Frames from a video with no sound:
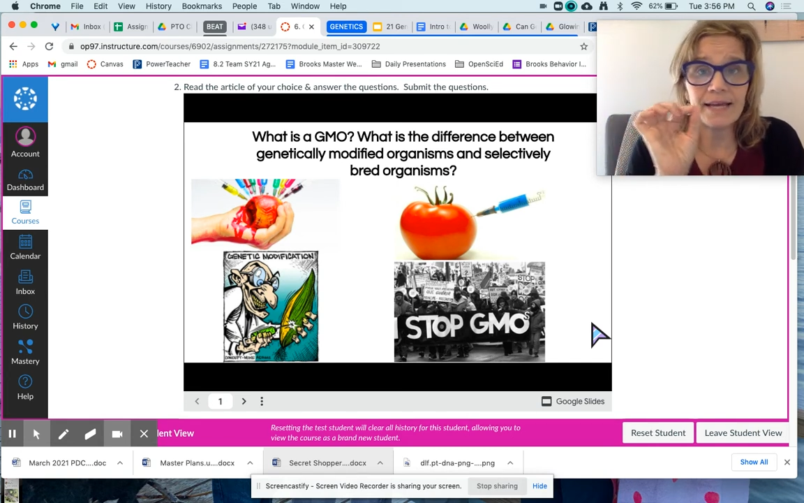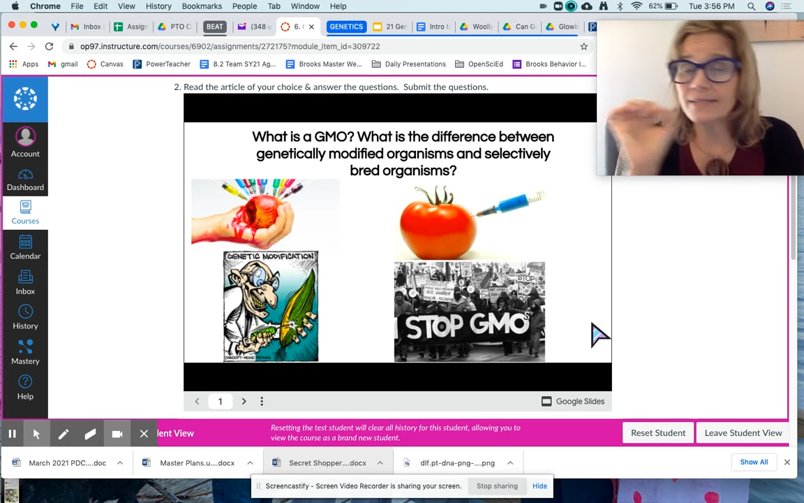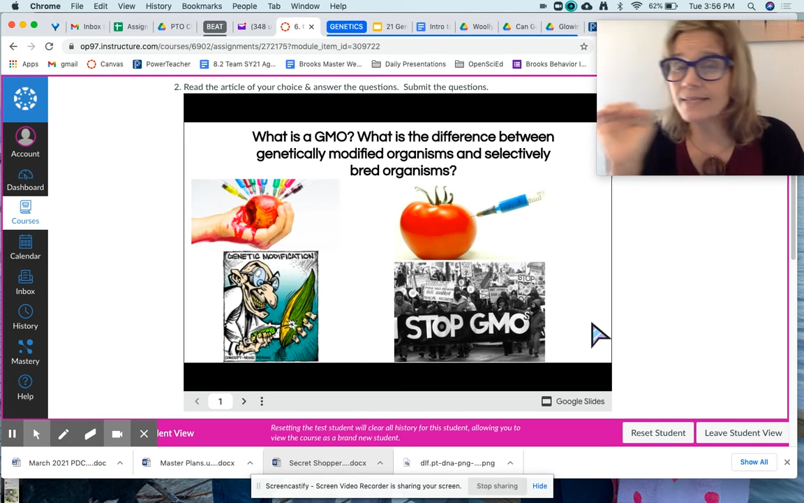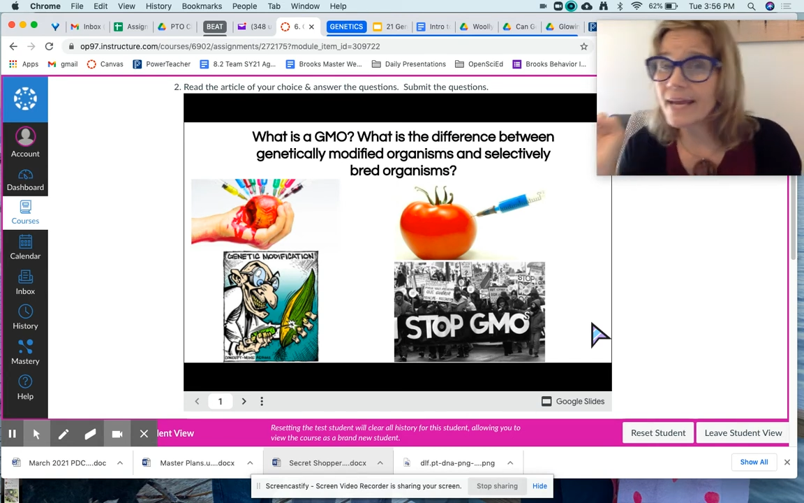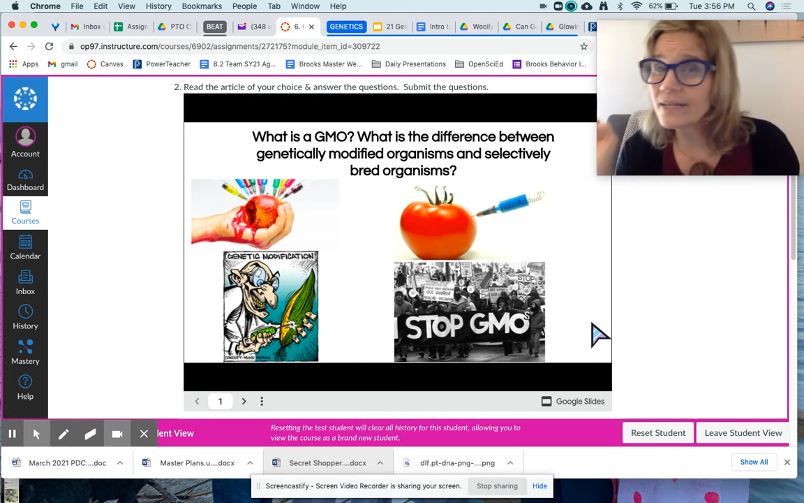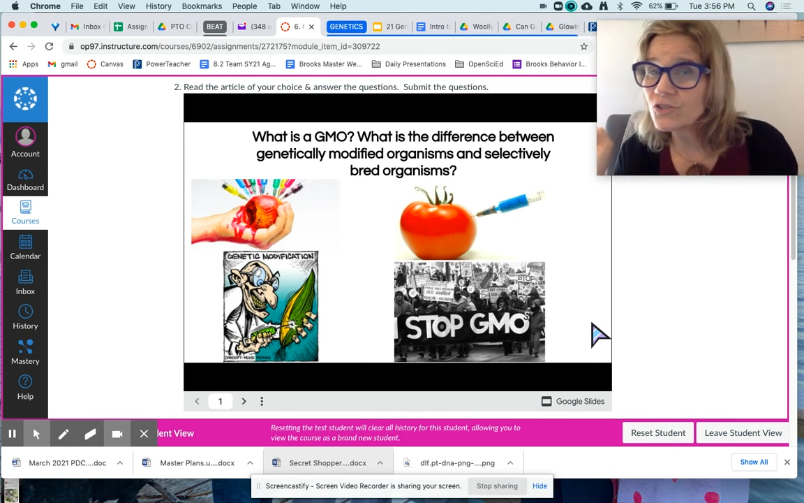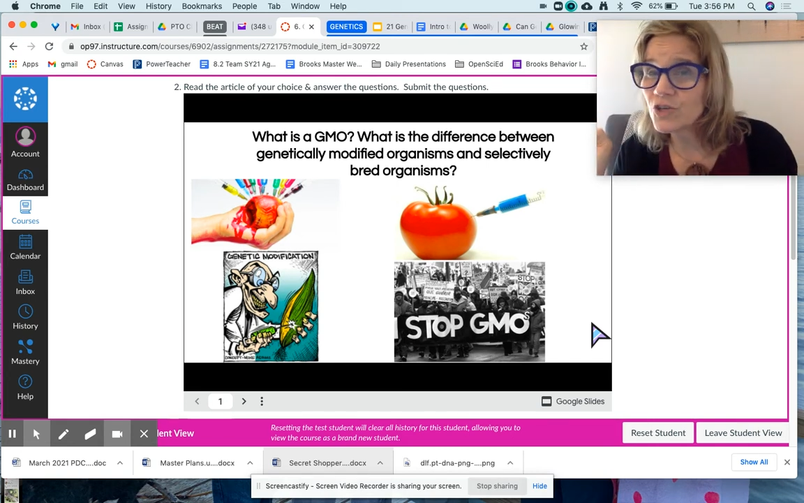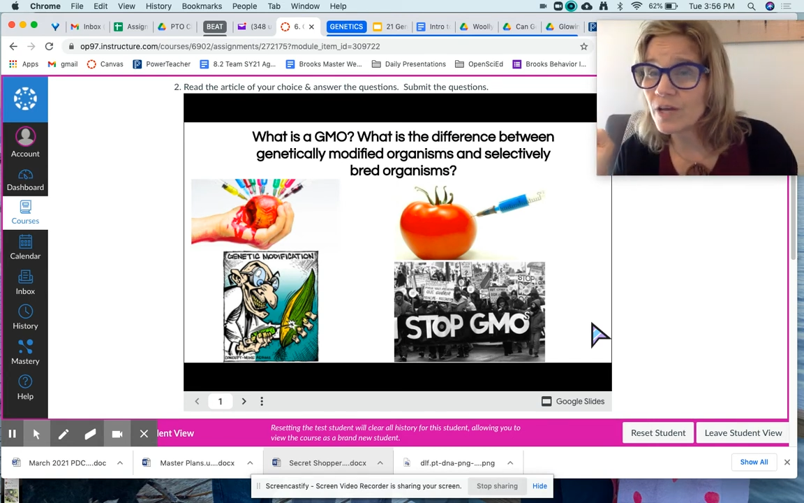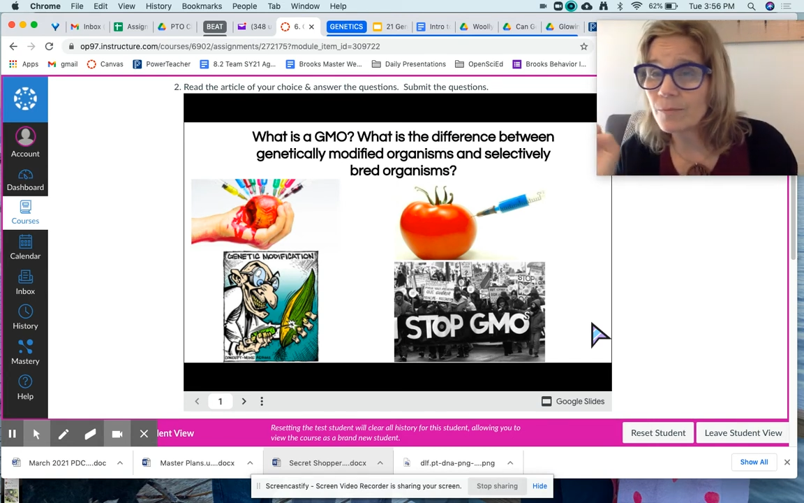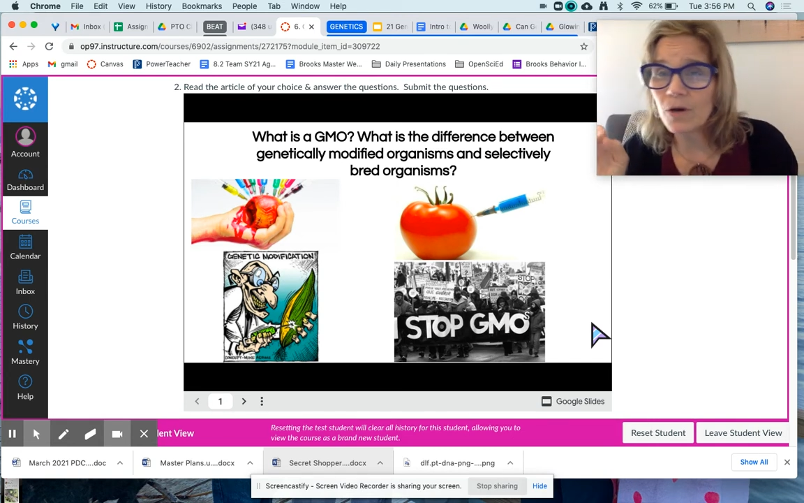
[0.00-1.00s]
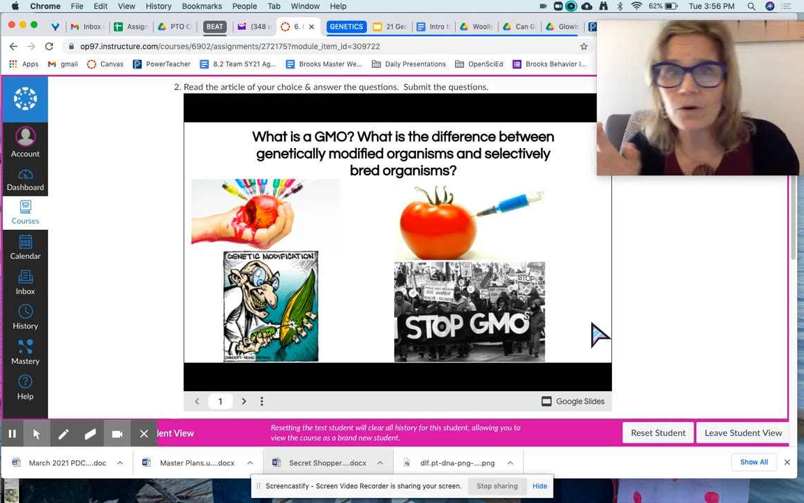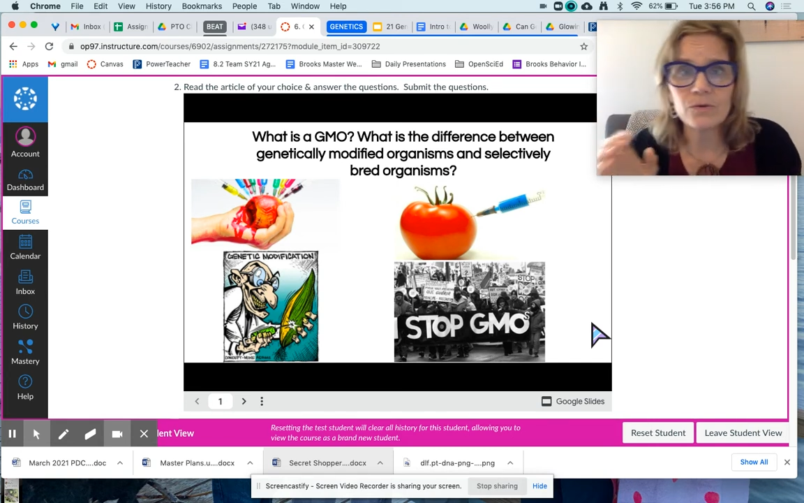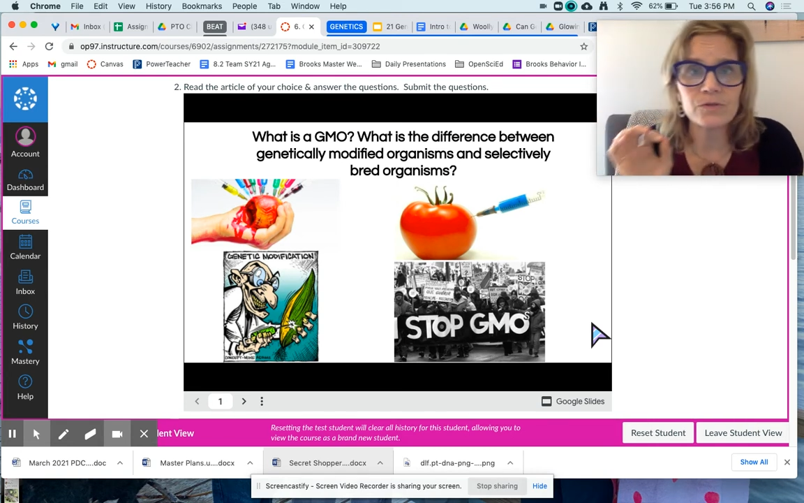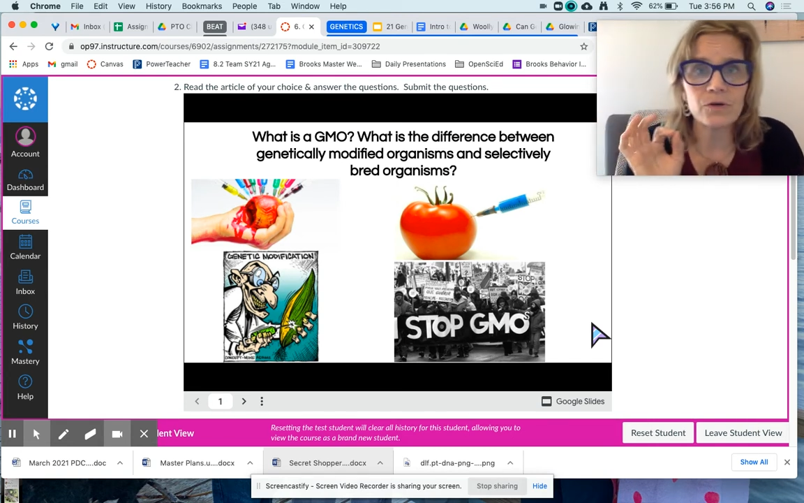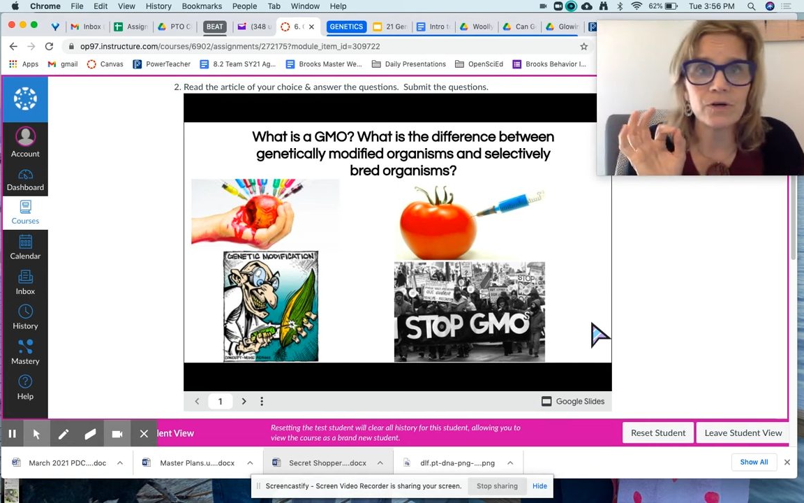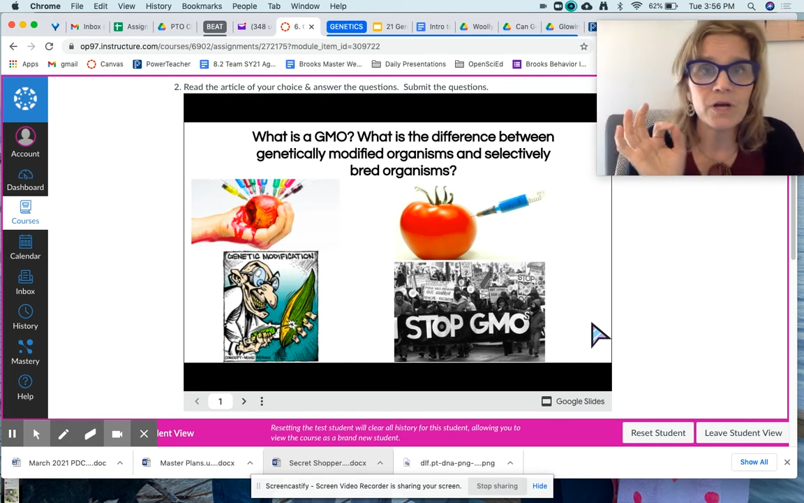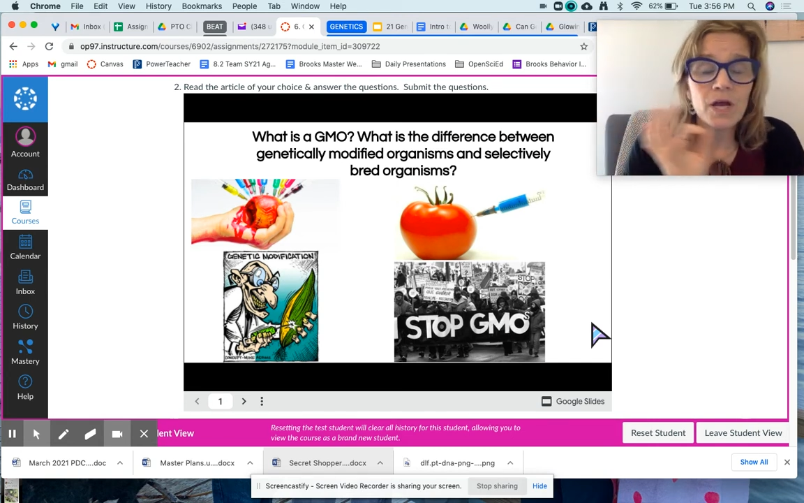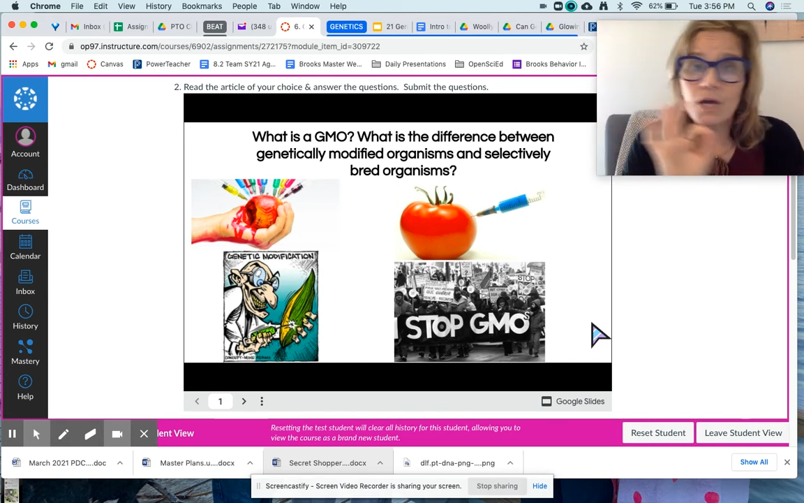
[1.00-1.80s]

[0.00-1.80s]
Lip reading: contains GMOs or